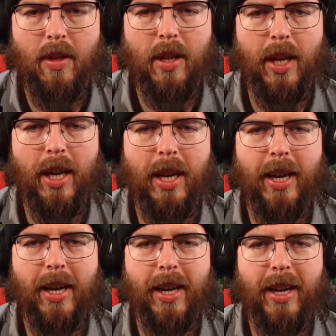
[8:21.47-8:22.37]

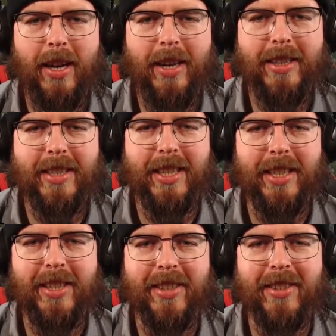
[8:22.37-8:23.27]
Ah,
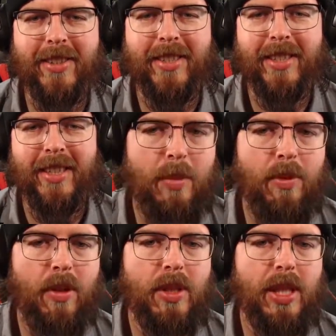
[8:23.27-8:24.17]
silly goose.
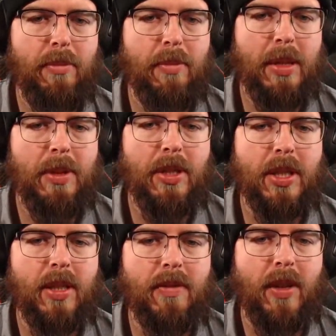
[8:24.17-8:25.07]
Pro tip, maybe
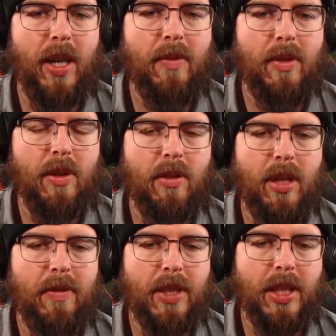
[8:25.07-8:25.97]
using a five-year-old
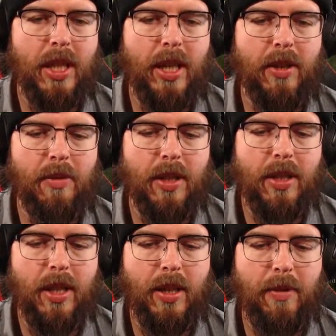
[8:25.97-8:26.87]
graphics card
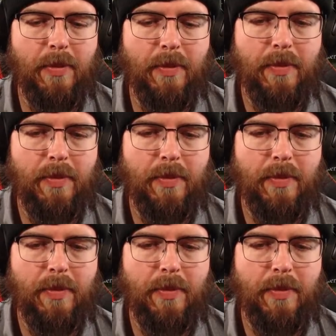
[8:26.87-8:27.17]
with, um...